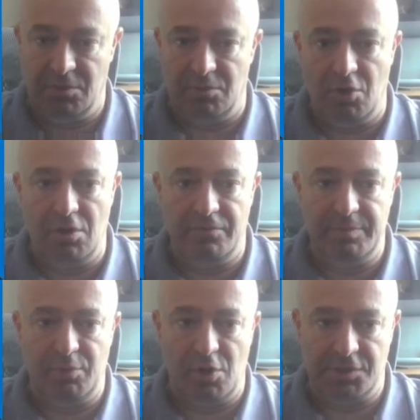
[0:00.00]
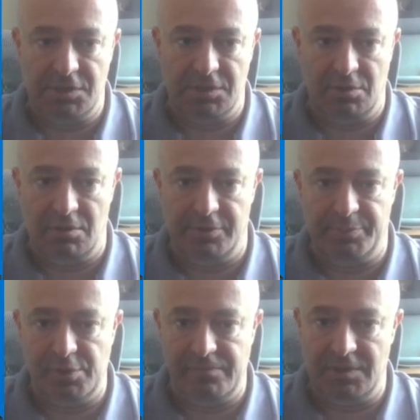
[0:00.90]
all of the boxes in all the
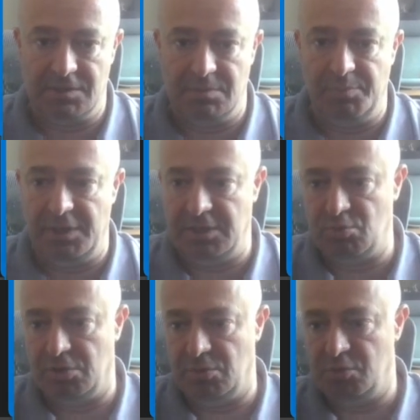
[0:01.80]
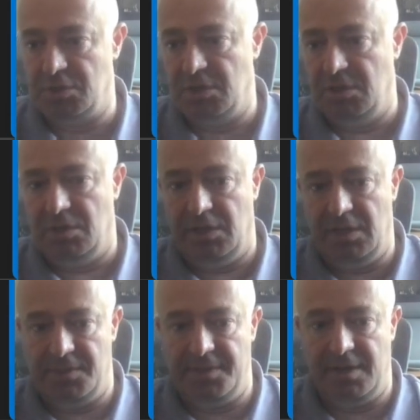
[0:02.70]
previous complete rows.
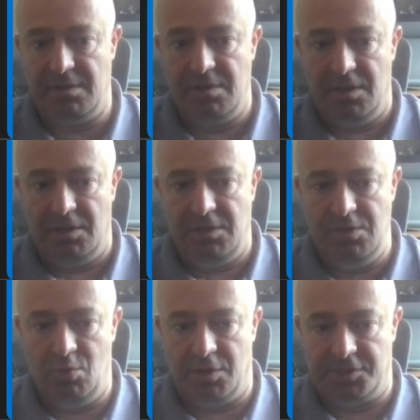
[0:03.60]
And then you are